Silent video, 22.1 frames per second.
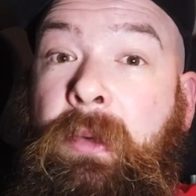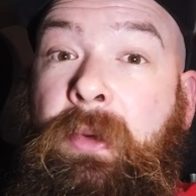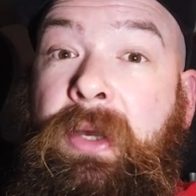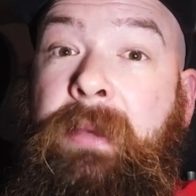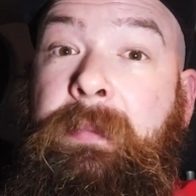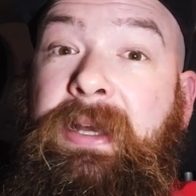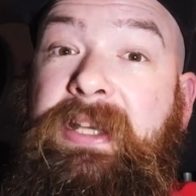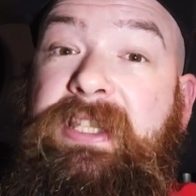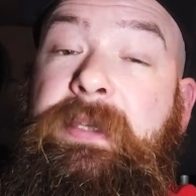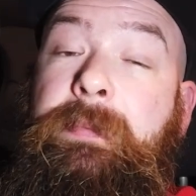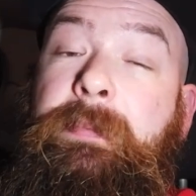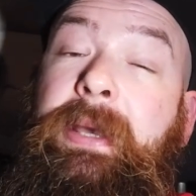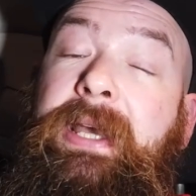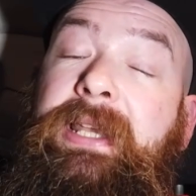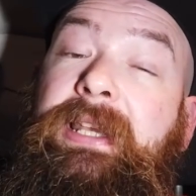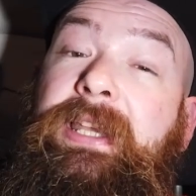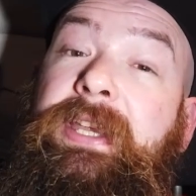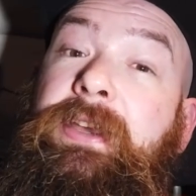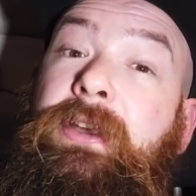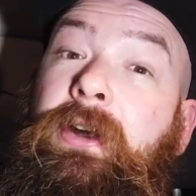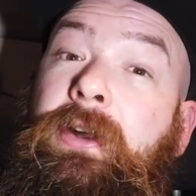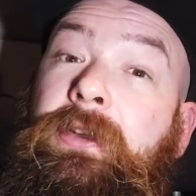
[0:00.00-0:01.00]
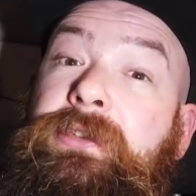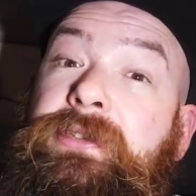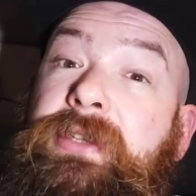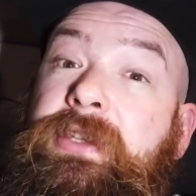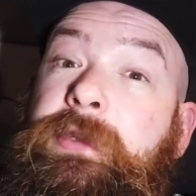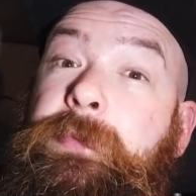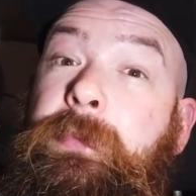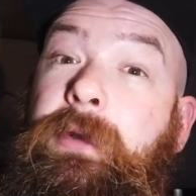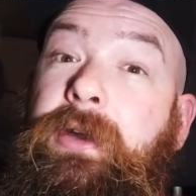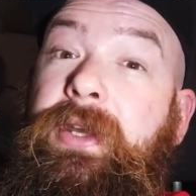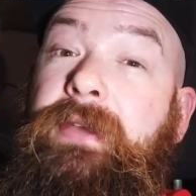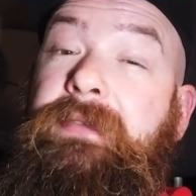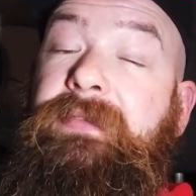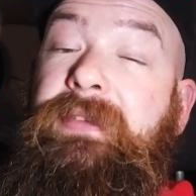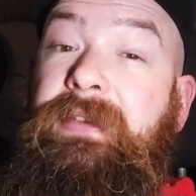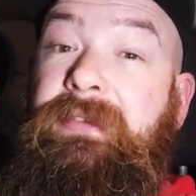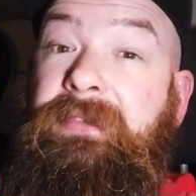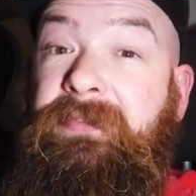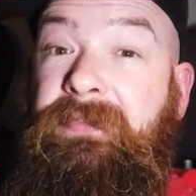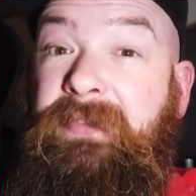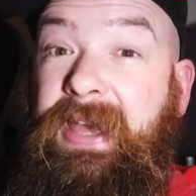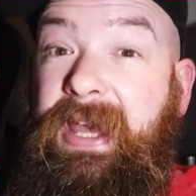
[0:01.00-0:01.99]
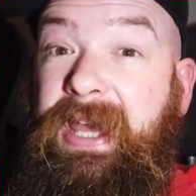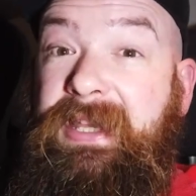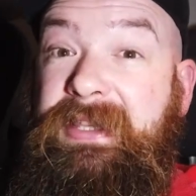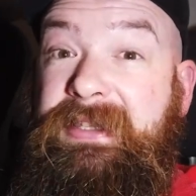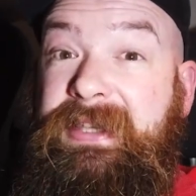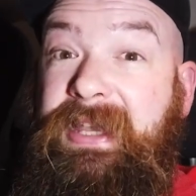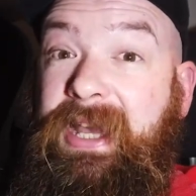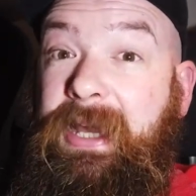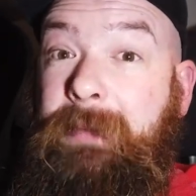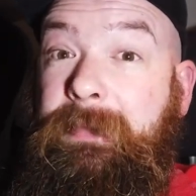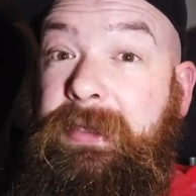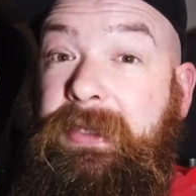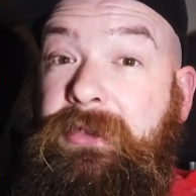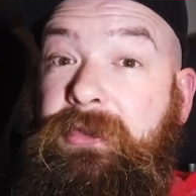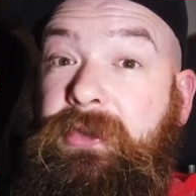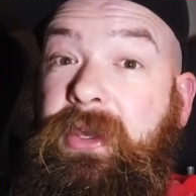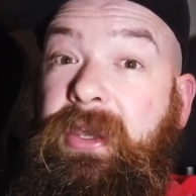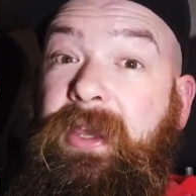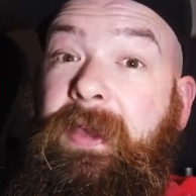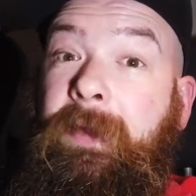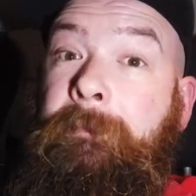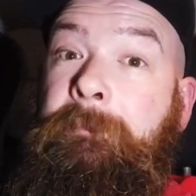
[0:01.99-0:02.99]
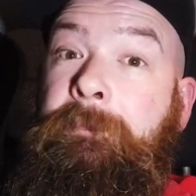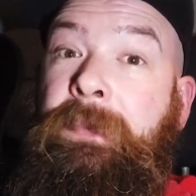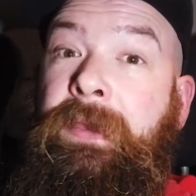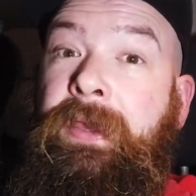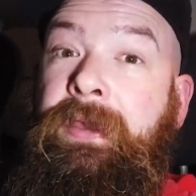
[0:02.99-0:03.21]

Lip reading: my way back to Padley Gorge this morning for the third time this year.